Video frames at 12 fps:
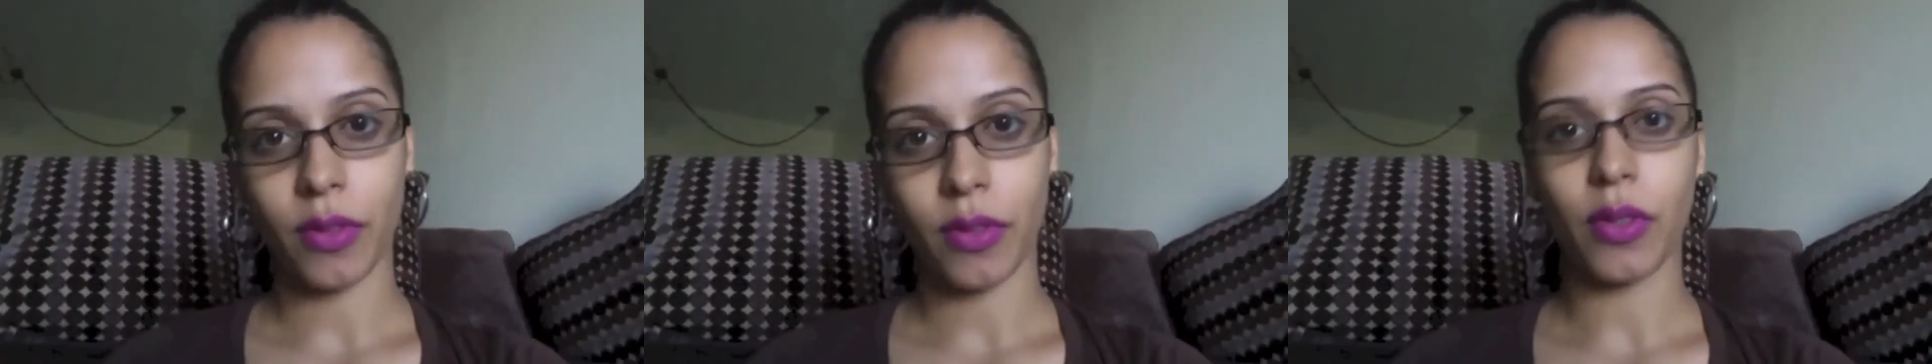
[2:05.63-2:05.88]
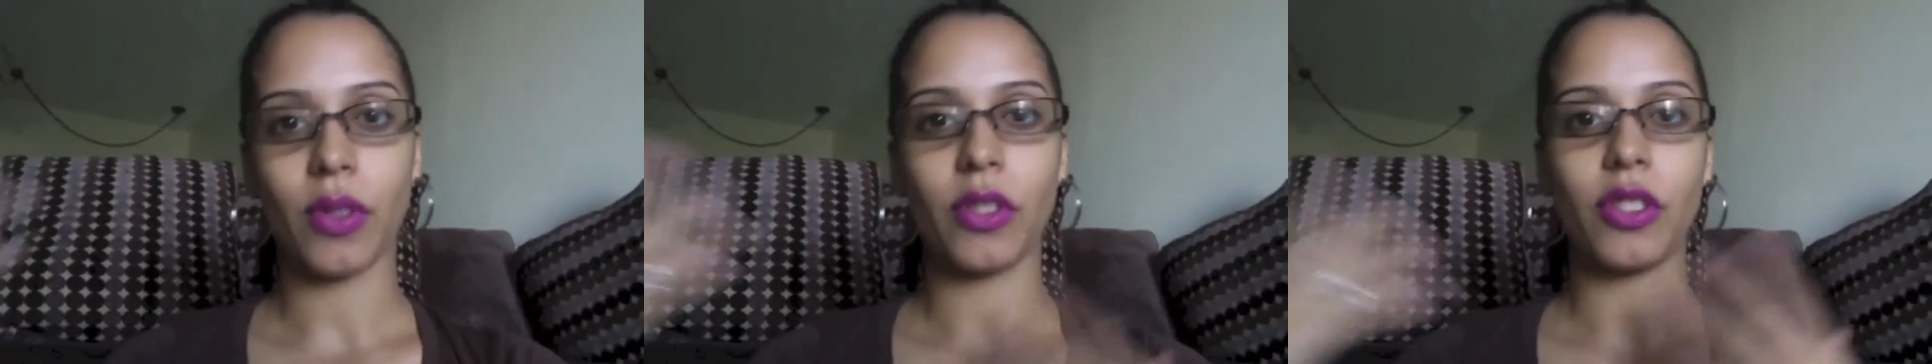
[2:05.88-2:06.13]

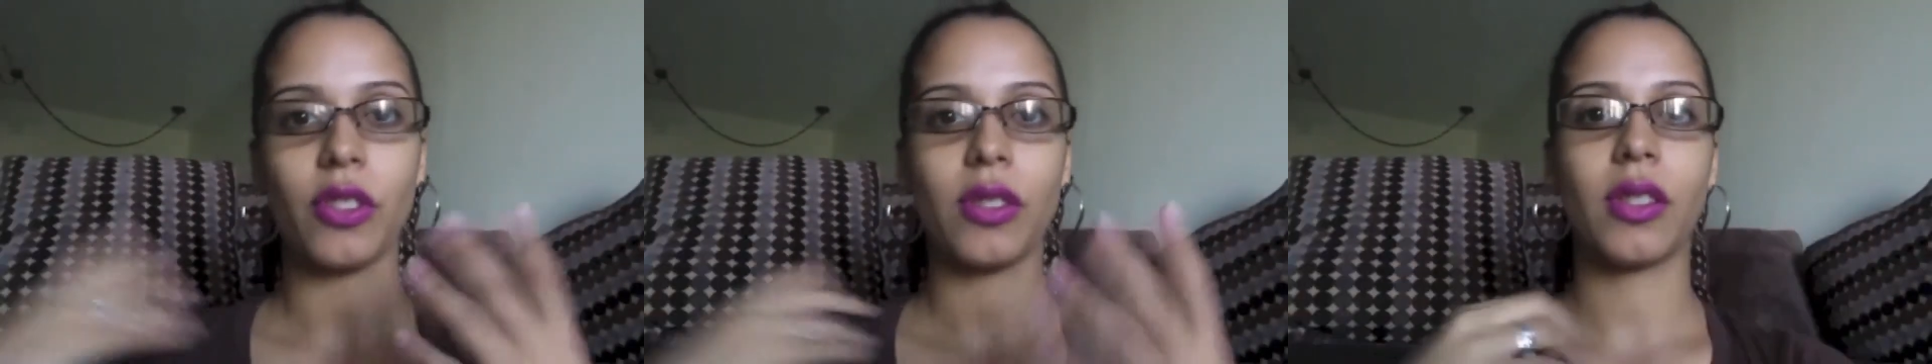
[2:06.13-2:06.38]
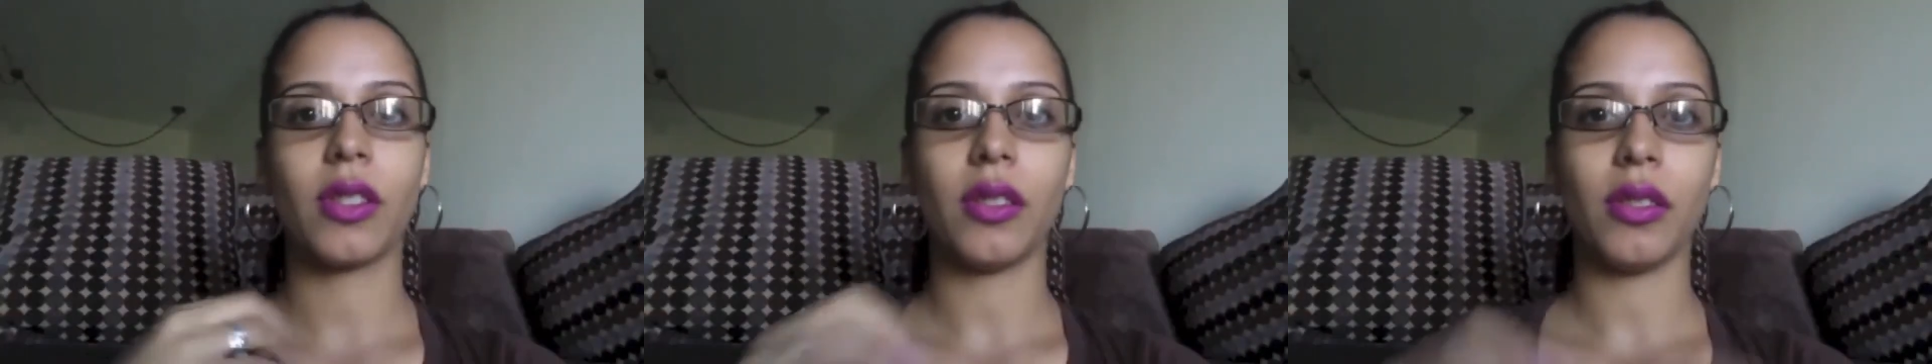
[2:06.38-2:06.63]
So just,
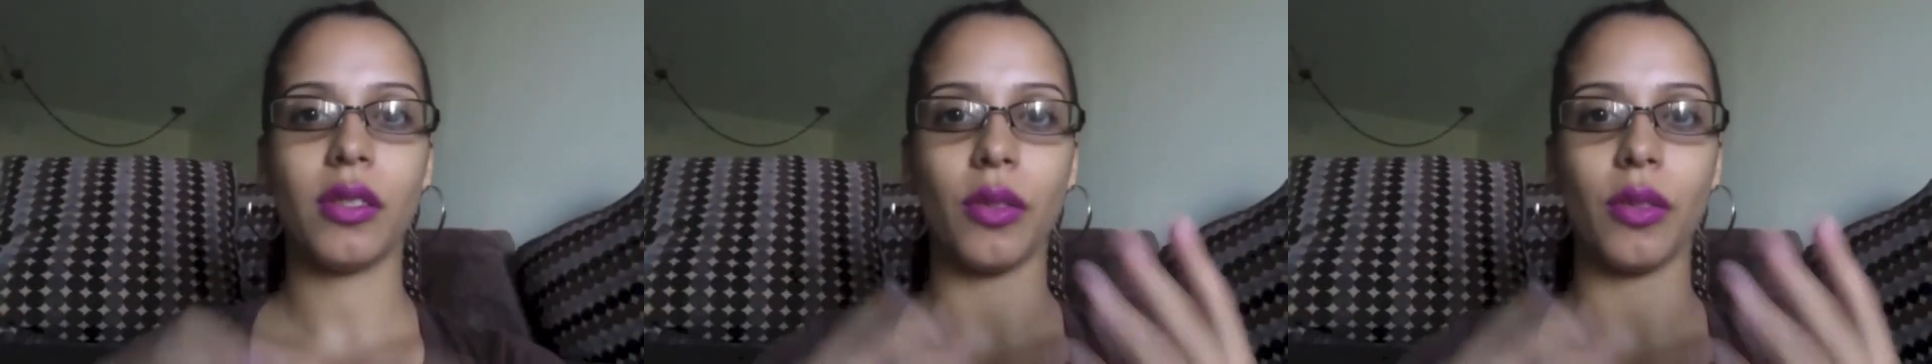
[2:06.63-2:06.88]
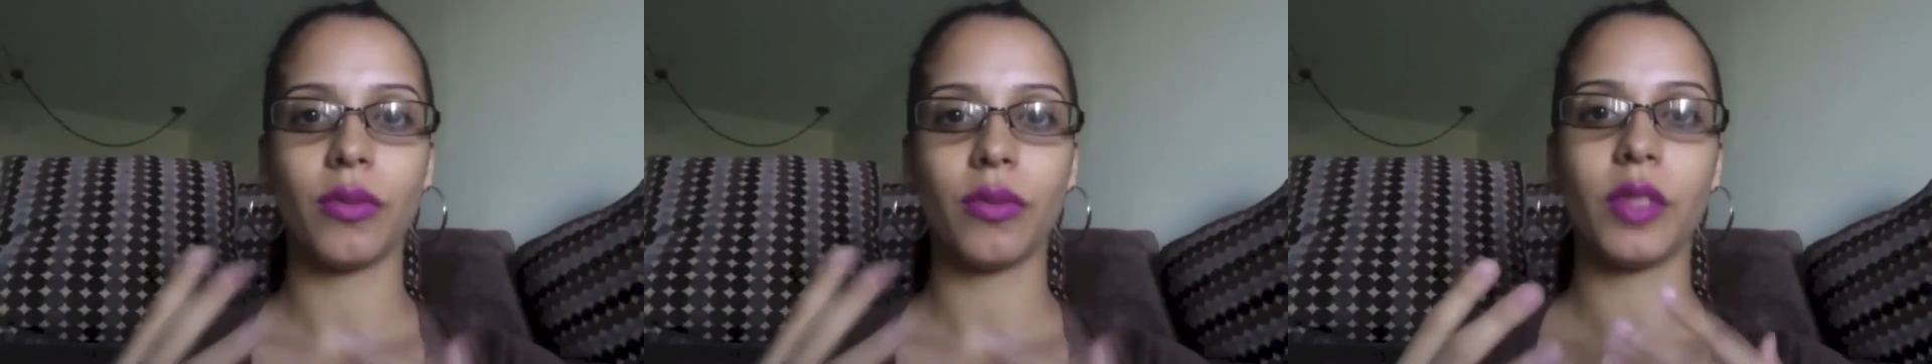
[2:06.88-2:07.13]

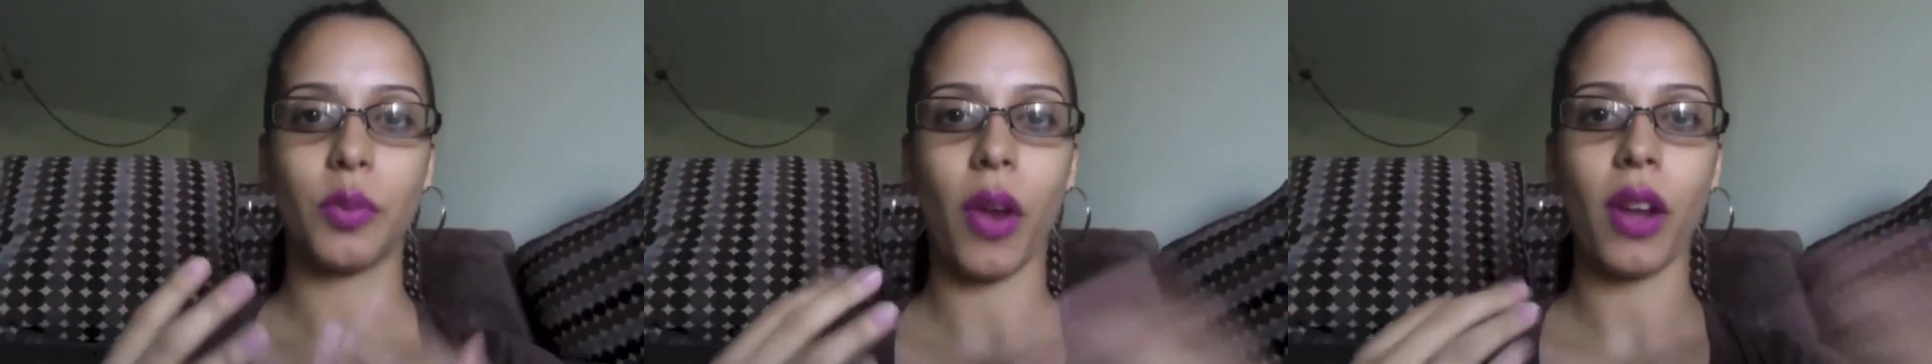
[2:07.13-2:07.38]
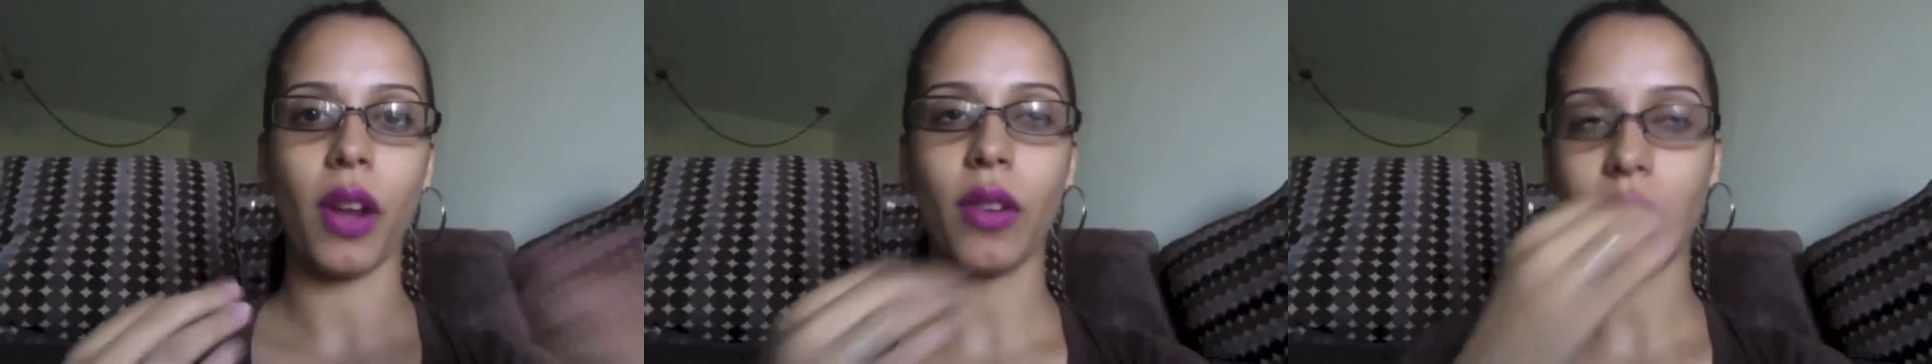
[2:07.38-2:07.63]
spread it